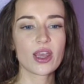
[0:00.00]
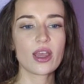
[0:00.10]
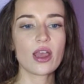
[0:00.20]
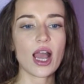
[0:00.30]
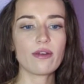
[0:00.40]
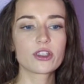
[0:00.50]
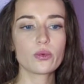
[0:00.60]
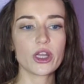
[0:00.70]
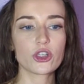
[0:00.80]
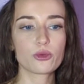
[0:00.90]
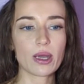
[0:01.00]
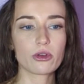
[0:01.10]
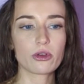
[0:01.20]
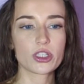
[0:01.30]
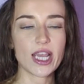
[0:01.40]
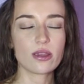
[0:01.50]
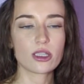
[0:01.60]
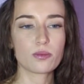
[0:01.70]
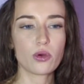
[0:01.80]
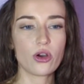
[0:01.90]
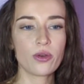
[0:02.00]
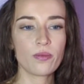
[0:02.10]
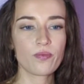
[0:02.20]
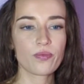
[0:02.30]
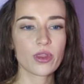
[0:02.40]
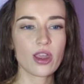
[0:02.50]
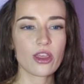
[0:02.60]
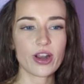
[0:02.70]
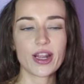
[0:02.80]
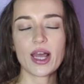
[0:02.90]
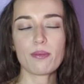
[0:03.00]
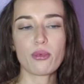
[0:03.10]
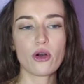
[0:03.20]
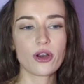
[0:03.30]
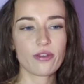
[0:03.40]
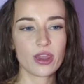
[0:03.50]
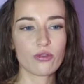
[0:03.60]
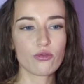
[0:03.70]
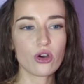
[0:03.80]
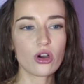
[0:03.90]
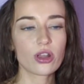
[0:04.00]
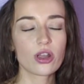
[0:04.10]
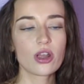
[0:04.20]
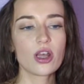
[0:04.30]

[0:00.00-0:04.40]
after which black would just take this pawn, threatening that pawn, threatening the rook.